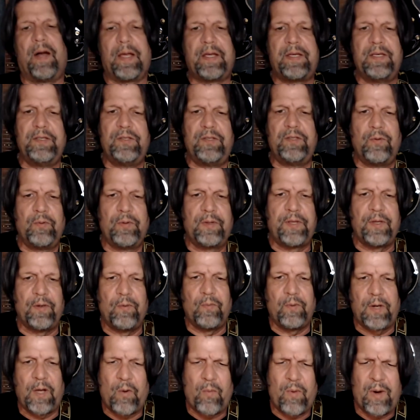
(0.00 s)
I can do with it
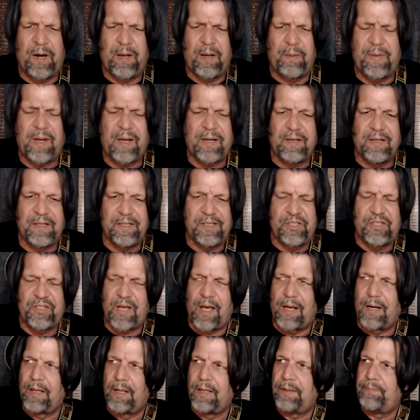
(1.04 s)
what I want. I'm not going to
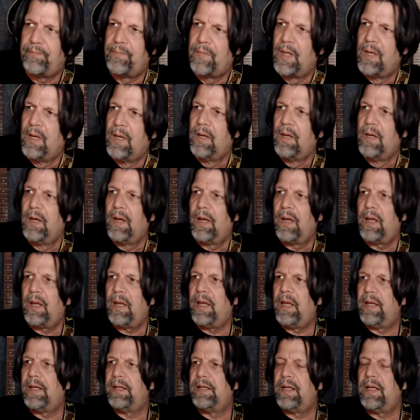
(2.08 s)
sell it.
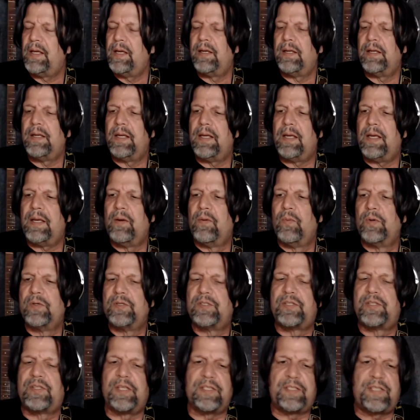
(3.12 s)
And it
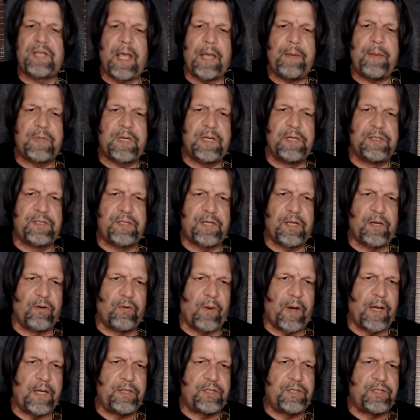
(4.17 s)
was the same
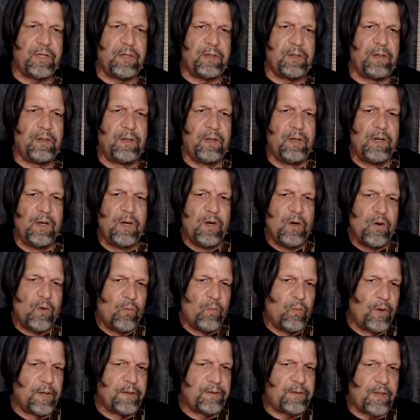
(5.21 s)
consideration
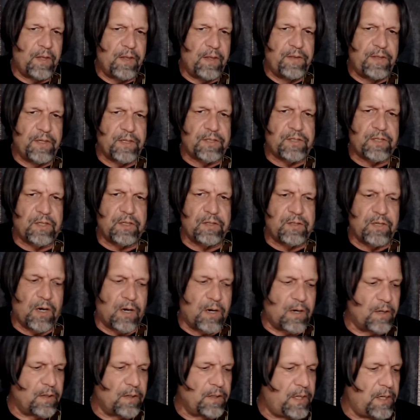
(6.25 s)
with this
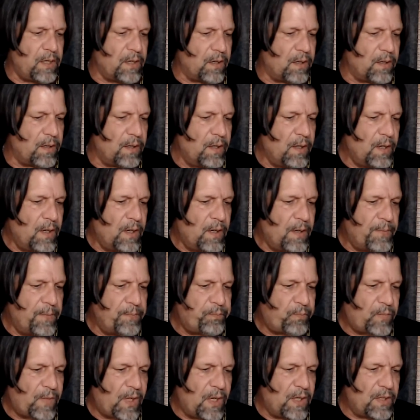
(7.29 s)
guitar here.
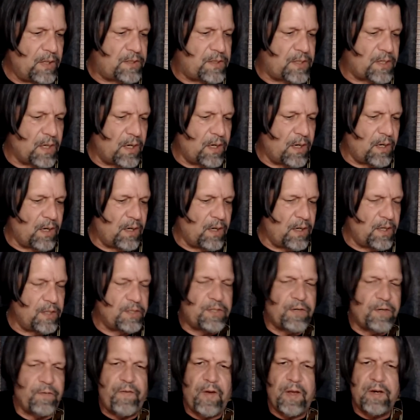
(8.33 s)
It's a
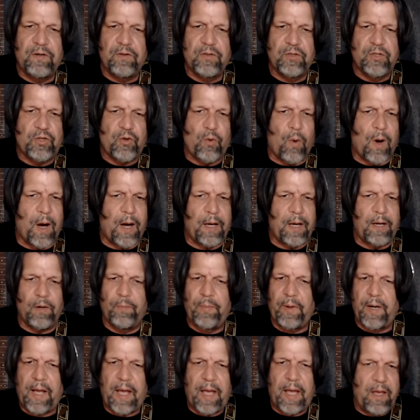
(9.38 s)
Fender Squire,
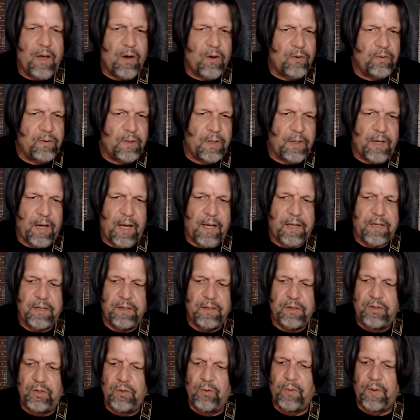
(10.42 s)
but I own it. I
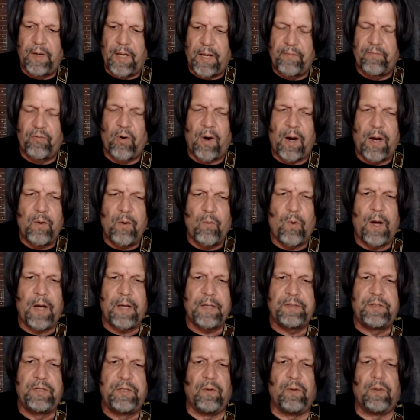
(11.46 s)
can do whatever I
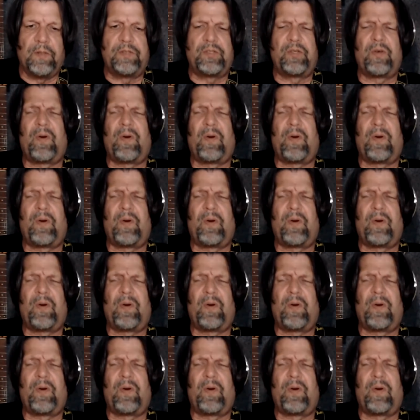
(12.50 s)
want to it.